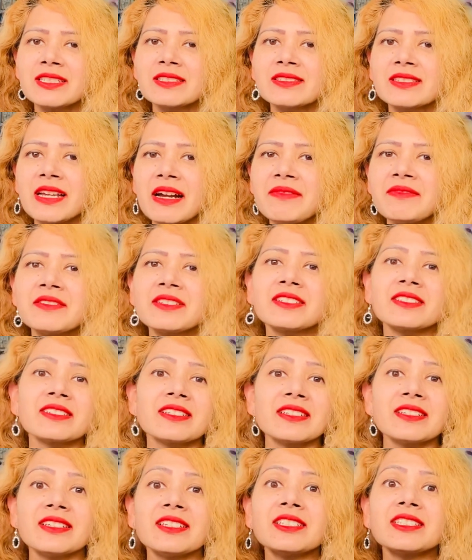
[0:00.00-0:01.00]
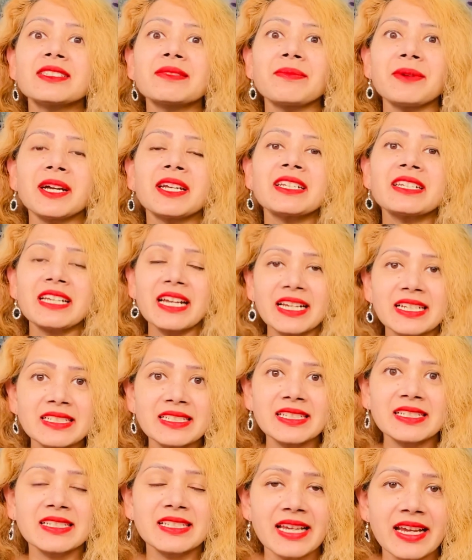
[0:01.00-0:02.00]
It definitely is very
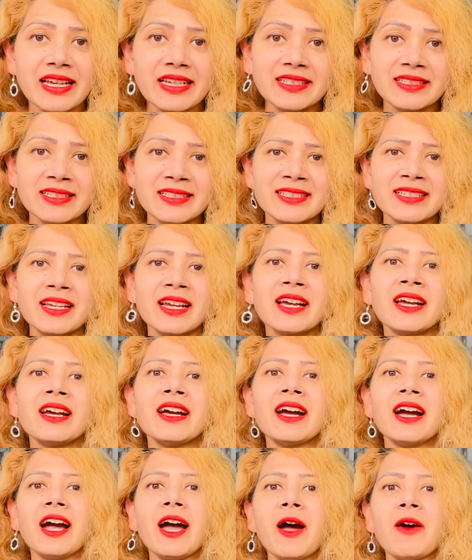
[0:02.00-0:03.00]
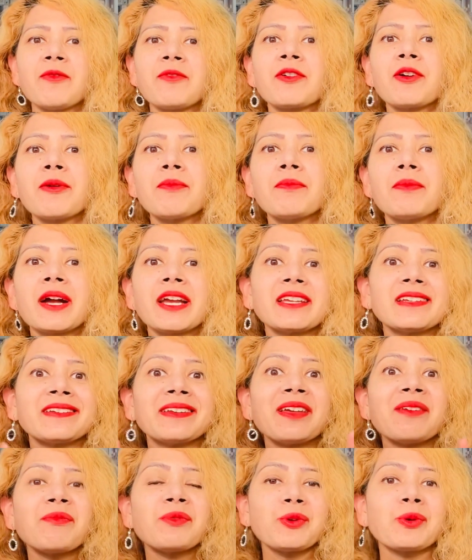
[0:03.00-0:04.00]
entertaining from my
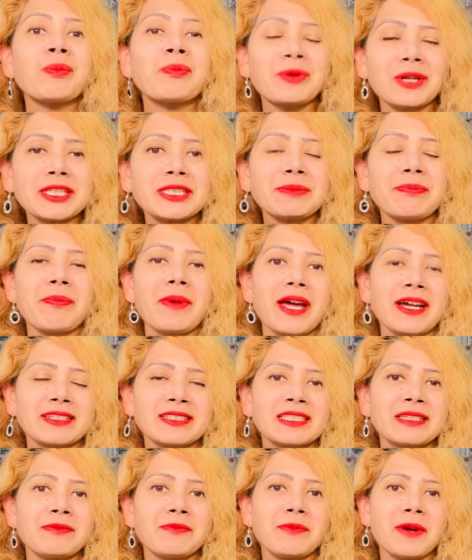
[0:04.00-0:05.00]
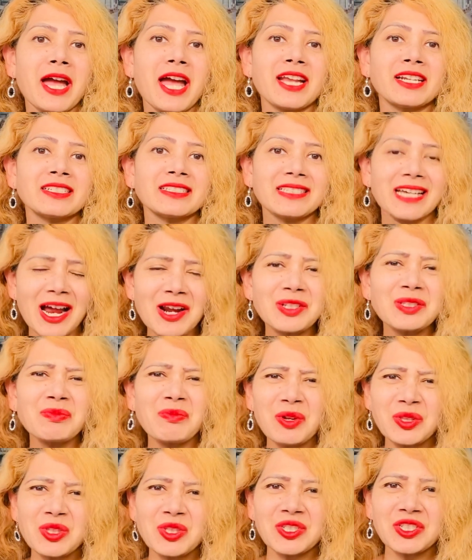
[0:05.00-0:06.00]
review perspective. And that's
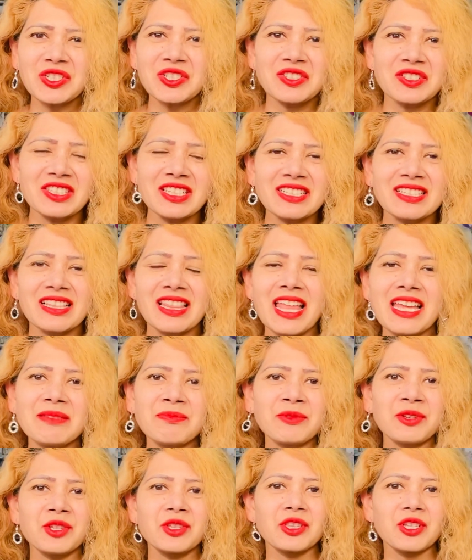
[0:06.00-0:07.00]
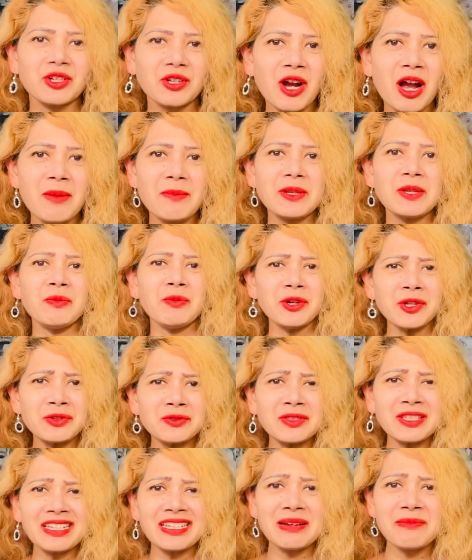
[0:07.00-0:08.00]
my thought on this. Let me know in the comment, what do you
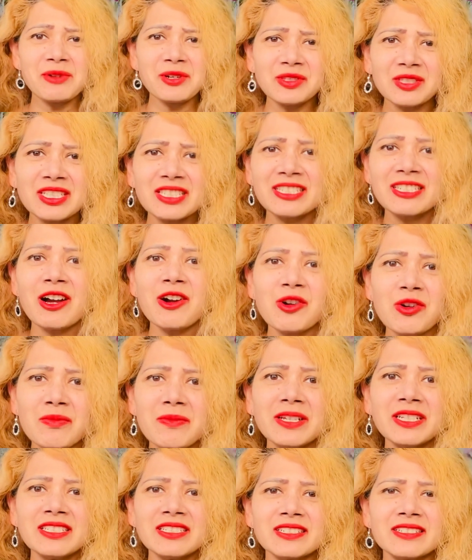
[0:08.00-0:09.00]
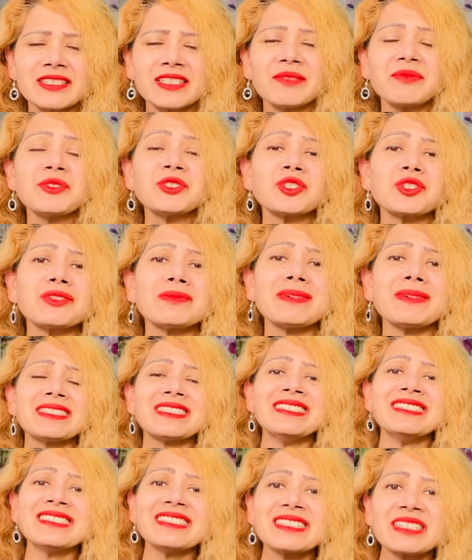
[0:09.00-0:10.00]
think about this documentary? If you enjoyed
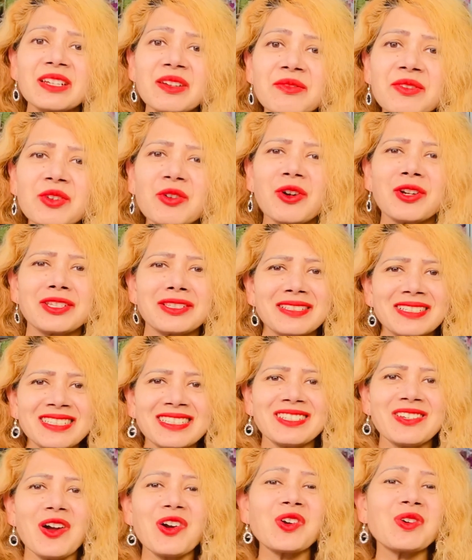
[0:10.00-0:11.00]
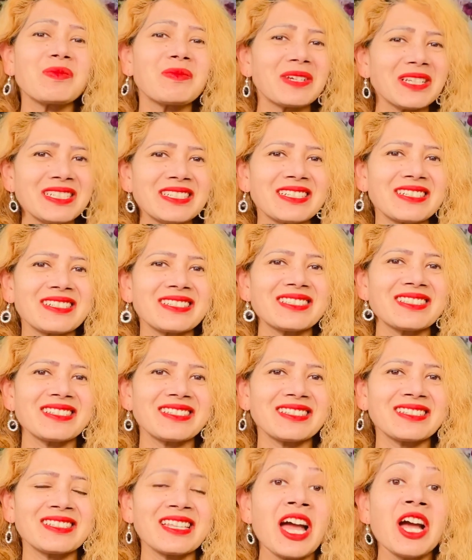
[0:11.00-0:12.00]
this review on this documentary
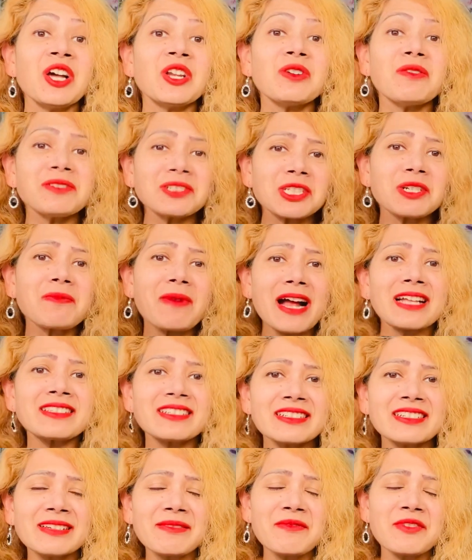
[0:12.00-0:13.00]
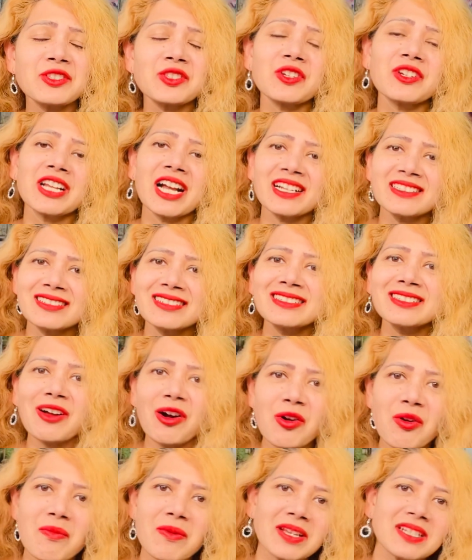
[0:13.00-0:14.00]
series, don't watch my other reviews on other
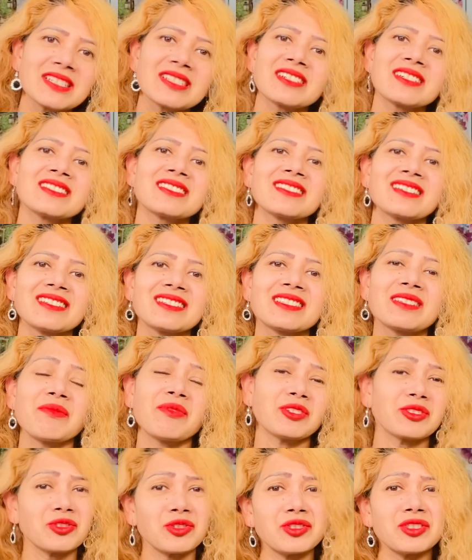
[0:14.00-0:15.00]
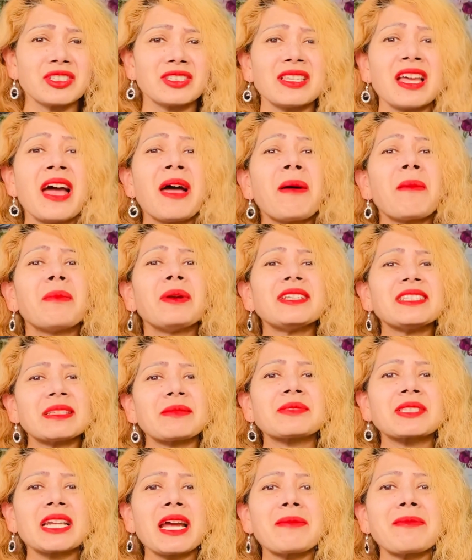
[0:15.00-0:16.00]
documentary series. If you enjoy this, please
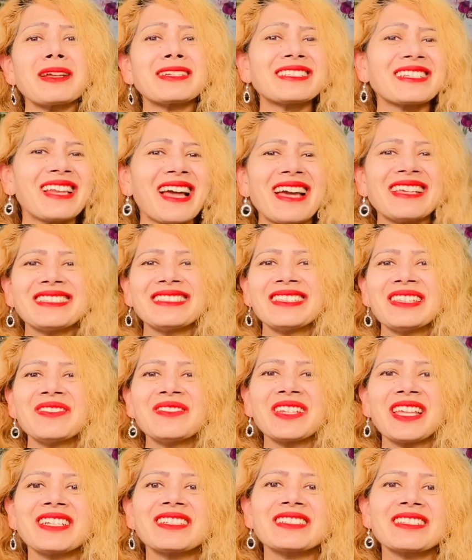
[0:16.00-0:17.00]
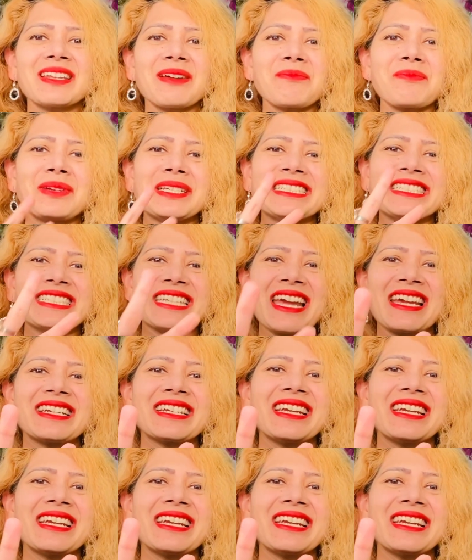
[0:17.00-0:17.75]
subscribe. Until I see you next time, please take care.